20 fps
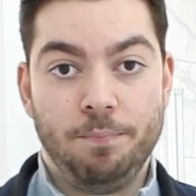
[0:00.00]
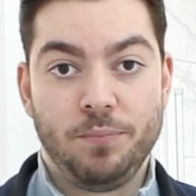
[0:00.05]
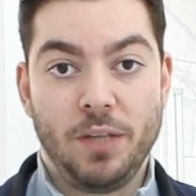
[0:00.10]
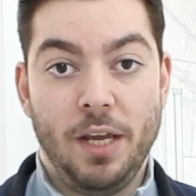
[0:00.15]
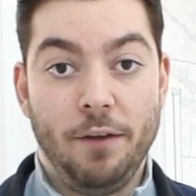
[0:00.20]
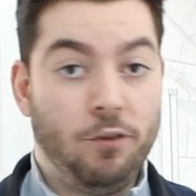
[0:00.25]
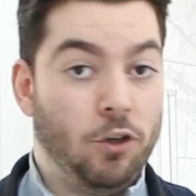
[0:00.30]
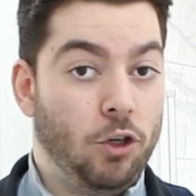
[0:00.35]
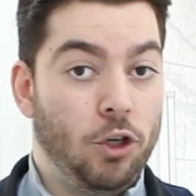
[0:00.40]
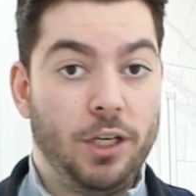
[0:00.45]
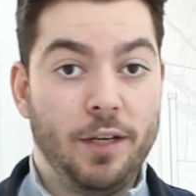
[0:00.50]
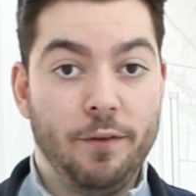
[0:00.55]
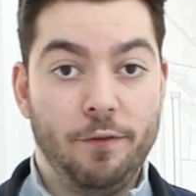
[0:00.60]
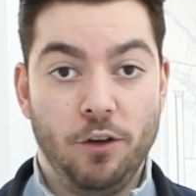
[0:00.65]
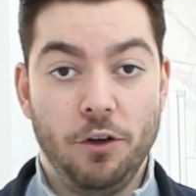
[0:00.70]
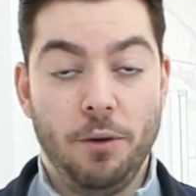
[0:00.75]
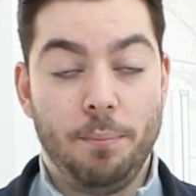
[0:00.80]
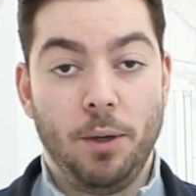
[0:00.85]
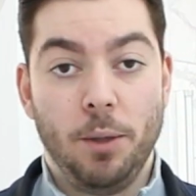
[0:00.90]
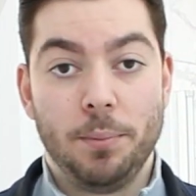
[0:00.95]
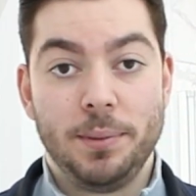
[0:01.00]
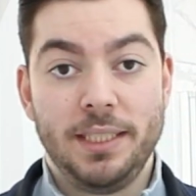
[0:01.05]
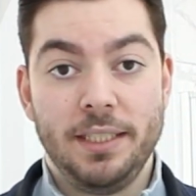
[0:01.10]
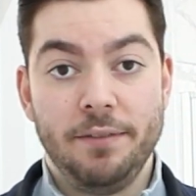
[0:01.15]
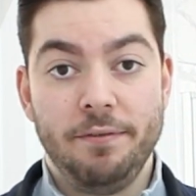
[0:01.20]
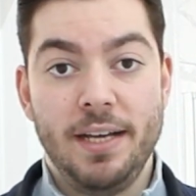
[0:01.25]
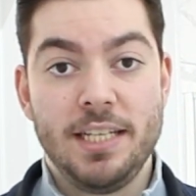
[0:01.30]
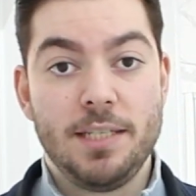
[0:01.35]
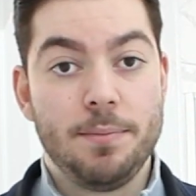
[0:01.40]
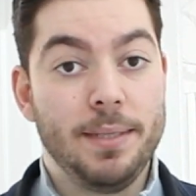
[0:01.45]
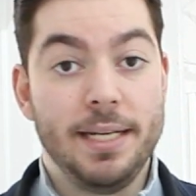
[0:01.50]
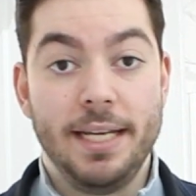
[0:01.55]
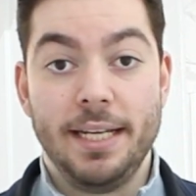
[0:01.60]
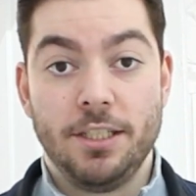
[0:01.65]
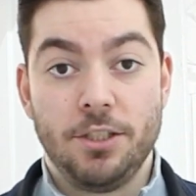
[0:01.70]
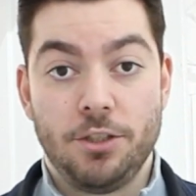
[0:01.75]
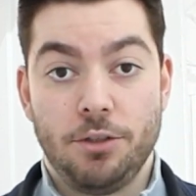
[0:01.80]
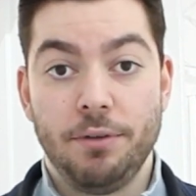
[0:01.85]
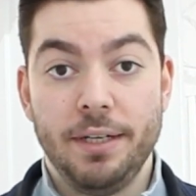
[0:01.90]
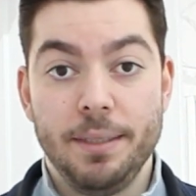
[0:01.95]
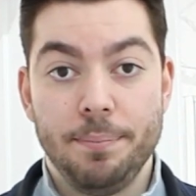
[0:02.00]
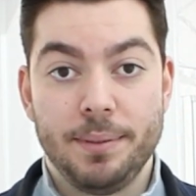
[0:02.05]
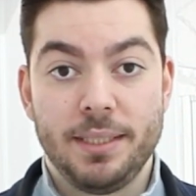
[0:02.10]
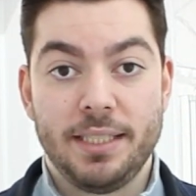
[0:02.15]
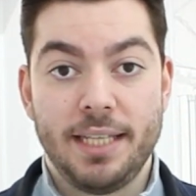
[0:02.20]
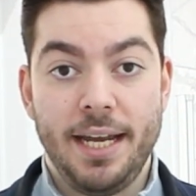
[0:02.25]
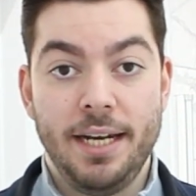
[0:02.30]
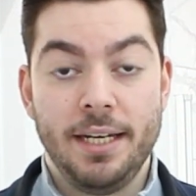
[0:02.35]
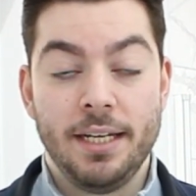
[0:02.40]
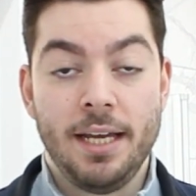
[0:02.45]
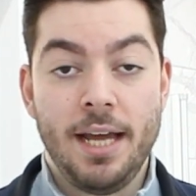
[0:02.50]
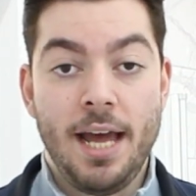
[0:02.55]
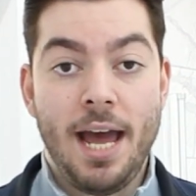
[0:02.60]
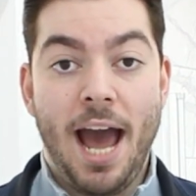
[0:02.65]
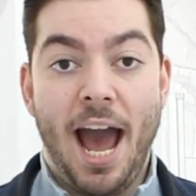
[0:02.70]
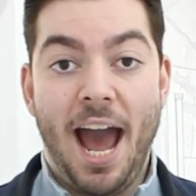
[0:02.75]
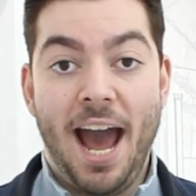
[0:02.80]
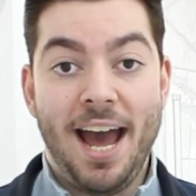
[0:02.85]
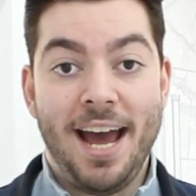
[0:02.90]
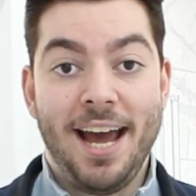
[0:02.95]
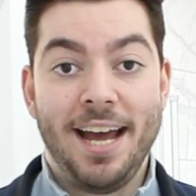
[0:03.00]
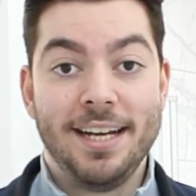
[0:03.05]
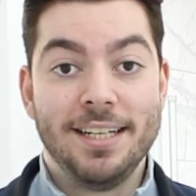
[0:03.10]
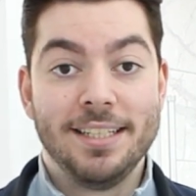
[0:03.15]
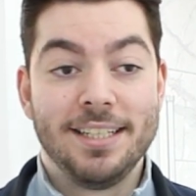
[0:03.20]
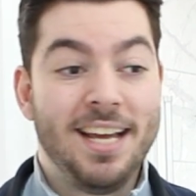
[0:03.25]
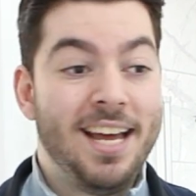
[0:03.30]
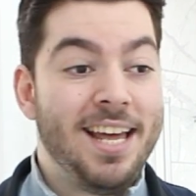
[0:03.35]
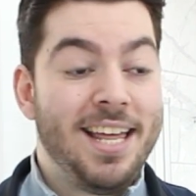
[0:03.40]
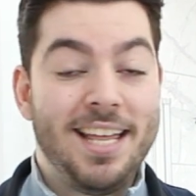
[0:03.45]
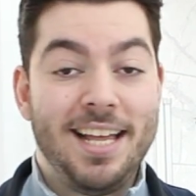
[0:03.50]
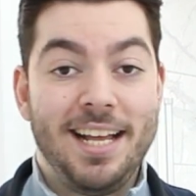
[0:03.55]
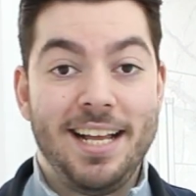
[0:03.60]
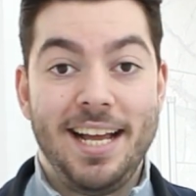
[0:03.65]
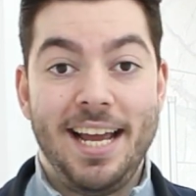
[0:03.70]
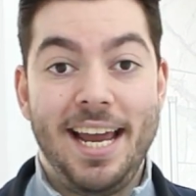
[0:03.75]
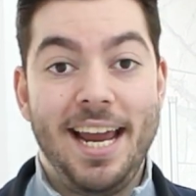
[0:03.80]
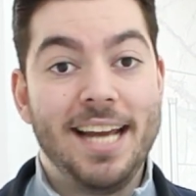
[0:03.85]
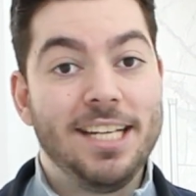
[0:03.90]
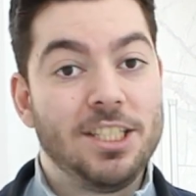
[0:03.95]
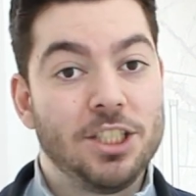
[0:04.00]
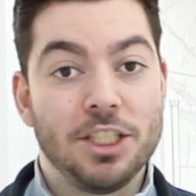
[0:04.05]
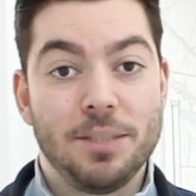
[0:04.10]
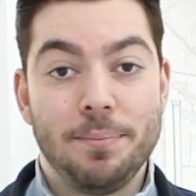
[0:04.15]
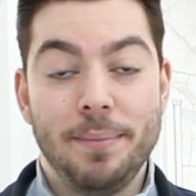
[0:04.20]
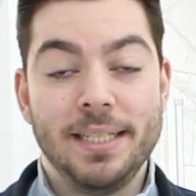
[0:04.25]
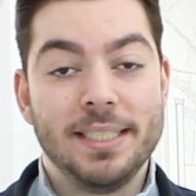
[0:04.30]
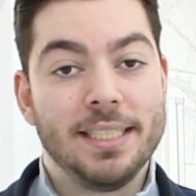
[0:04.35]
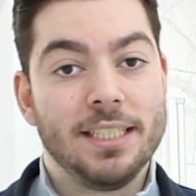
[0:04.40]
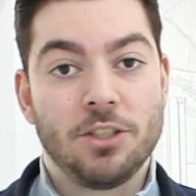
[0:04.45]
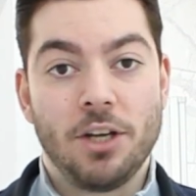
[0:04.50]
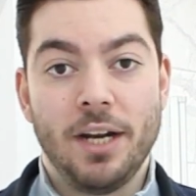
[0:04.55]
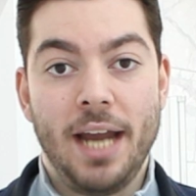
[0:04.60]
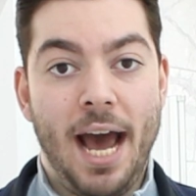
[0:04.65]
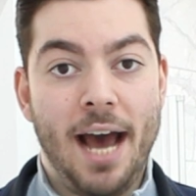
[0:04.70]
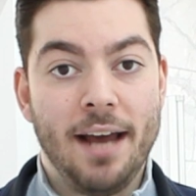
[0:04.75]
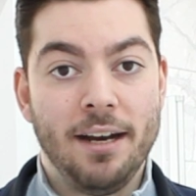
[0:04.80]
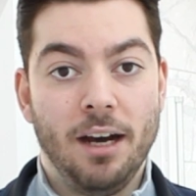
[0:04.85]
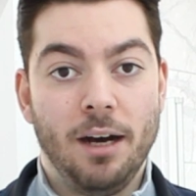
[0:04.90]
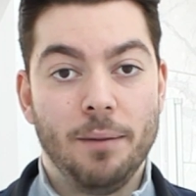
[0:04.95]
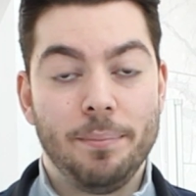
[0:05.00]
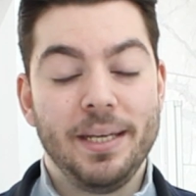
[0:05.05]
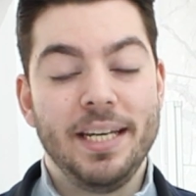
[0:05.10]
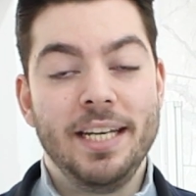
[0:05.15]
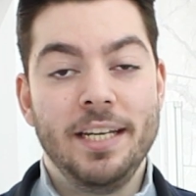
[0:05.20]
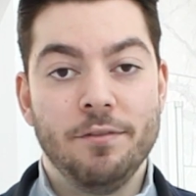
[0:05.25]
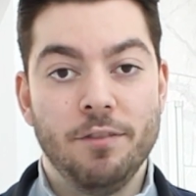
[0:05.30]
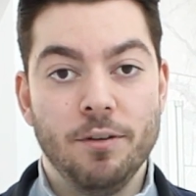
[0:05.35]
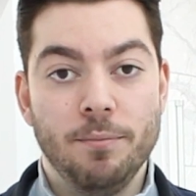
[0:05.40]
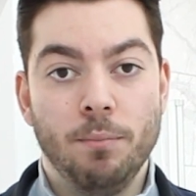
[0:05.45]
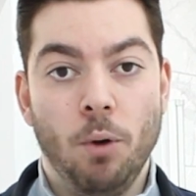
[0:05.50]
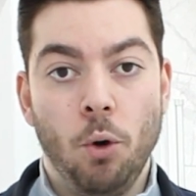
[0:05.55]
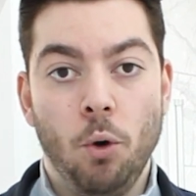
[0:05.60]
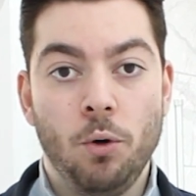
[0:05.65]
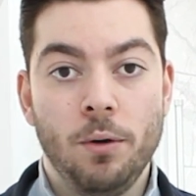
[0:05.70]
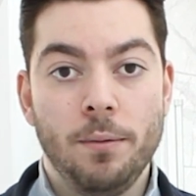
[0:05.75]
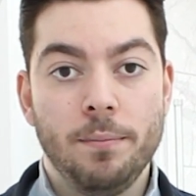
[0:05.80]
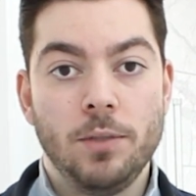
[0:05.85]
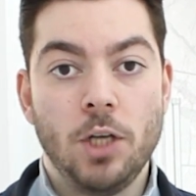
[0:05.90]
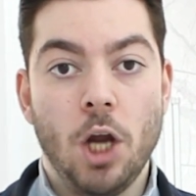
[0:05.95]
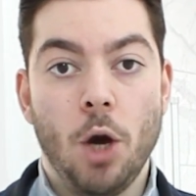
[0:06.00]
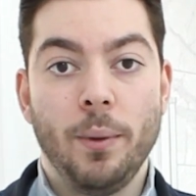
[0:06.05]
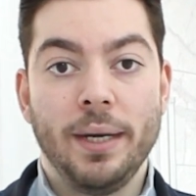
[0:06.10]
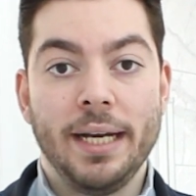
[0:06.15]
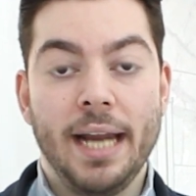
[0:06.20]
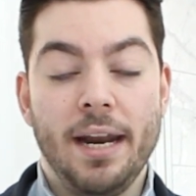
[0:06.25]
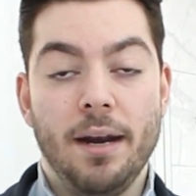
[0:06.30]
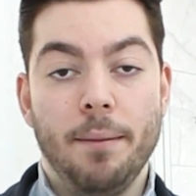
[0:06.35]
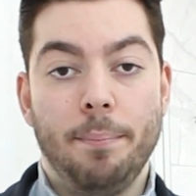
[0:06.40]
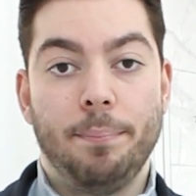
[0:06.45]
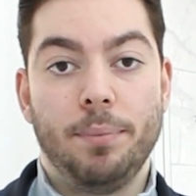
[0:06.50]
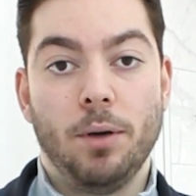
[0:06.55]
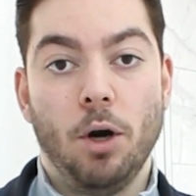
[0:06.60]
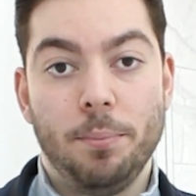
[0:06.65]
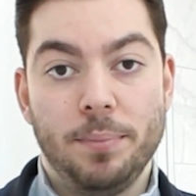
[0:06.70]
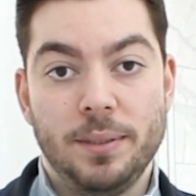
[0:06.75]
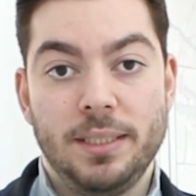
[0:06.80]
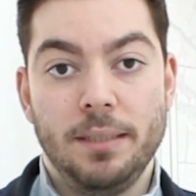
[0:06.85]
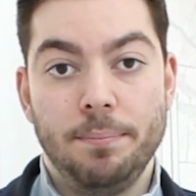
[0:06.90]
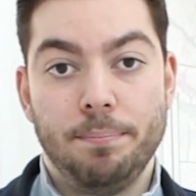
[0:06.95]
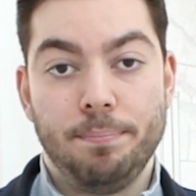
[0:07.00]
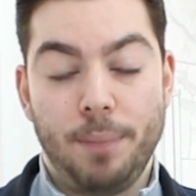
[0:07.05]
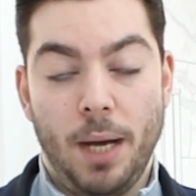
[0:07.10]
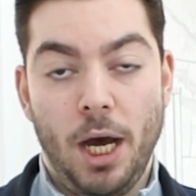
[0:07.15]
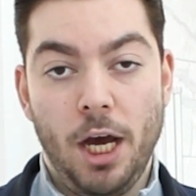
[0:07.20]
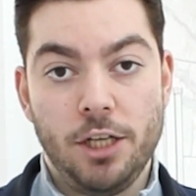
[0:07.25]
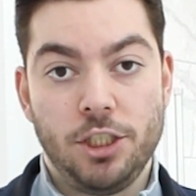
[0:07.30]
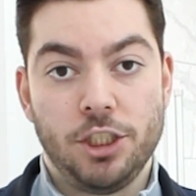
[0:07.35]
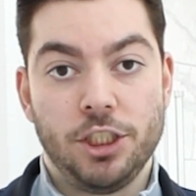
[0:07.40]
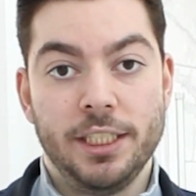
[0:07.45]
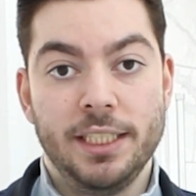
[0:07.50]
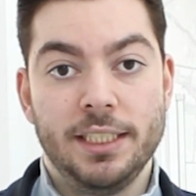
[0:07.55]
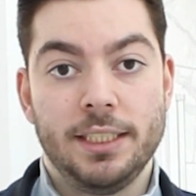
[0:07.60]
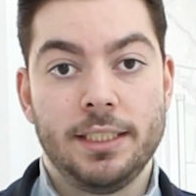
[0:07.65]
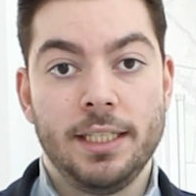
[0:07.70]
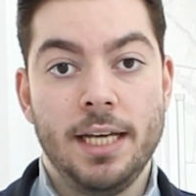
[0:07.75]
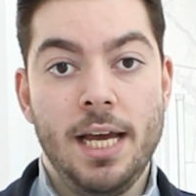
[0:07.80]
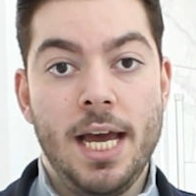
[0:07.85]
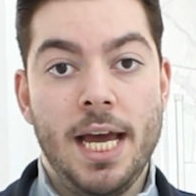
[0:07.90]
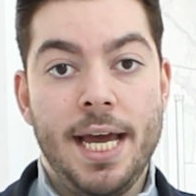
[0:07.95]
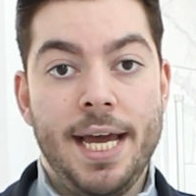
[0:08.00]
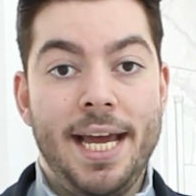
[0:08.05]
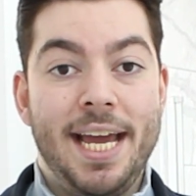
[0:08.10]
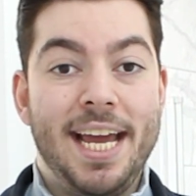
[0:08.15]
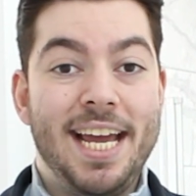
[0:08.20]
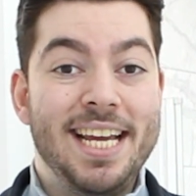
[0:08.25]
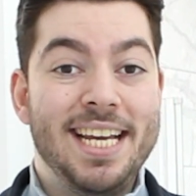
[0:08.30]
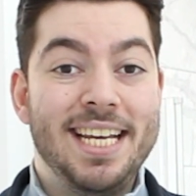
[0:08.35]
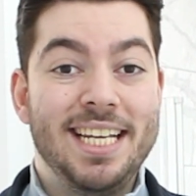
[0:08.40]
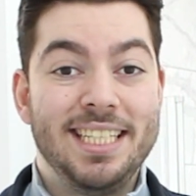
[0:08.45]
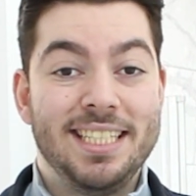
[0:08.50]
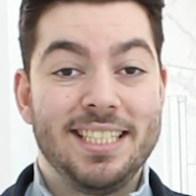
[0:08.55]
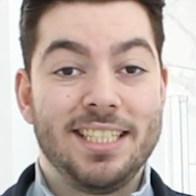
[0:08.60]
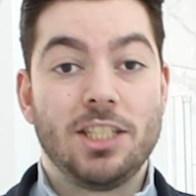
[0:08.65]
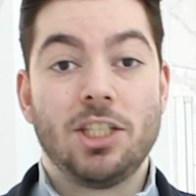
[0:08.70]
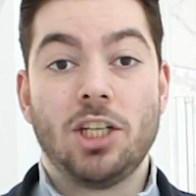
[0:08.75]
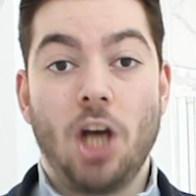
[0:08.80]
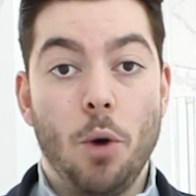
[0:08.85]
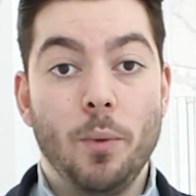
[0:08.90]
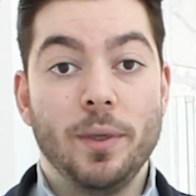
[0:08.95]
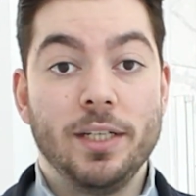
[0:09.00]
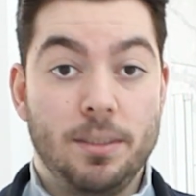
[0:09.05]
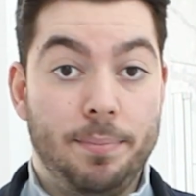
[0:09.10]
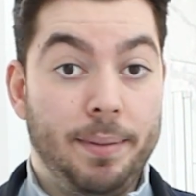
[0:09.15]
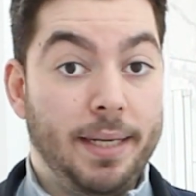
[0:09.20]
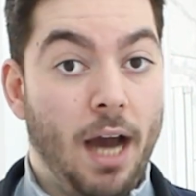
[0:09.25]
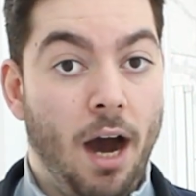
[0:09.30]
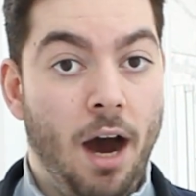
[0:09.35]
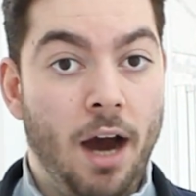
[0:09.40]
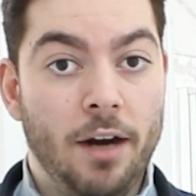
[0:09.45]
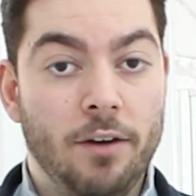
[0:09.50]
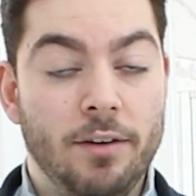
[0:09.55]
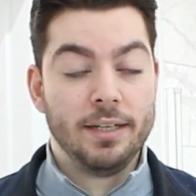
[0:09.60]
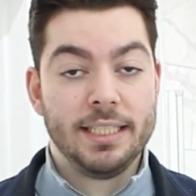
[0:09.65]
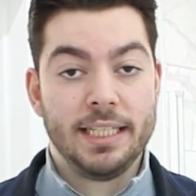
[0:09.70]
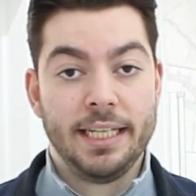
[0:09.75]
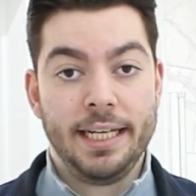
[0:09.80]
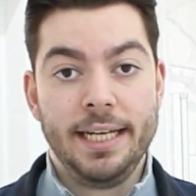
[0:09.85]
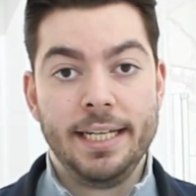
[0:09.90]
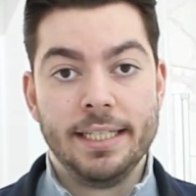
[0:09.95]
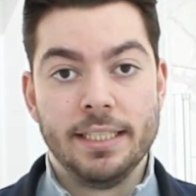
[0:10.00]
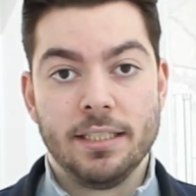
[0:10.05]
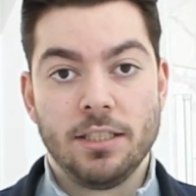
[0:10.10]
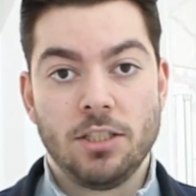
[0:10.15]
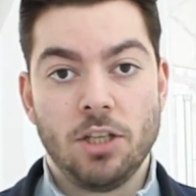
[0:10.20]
If you're looking for a property investment, it's 3%, and it just means it's going to add up even more, knowing that the property purchase is going to be higher as it is.